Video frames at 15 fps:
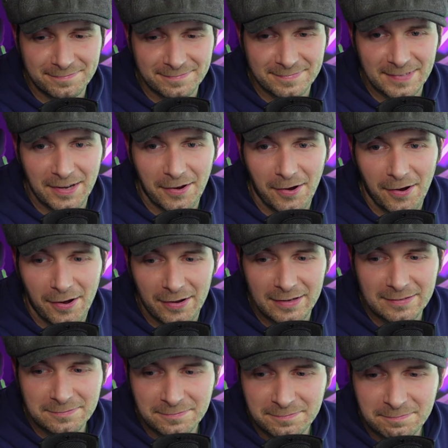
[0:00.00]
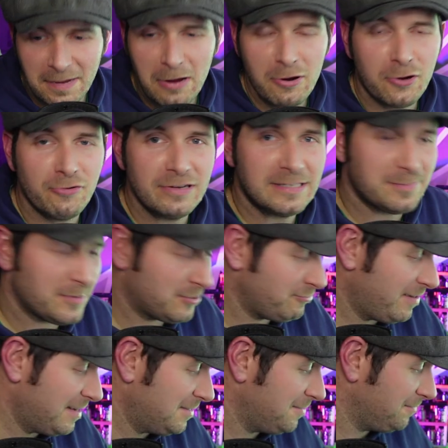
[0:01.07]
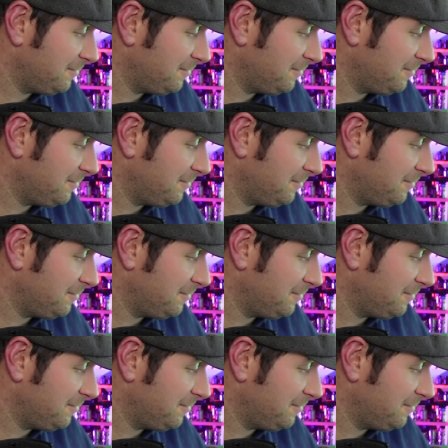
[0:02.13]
Oh. Merry Christmas, Red.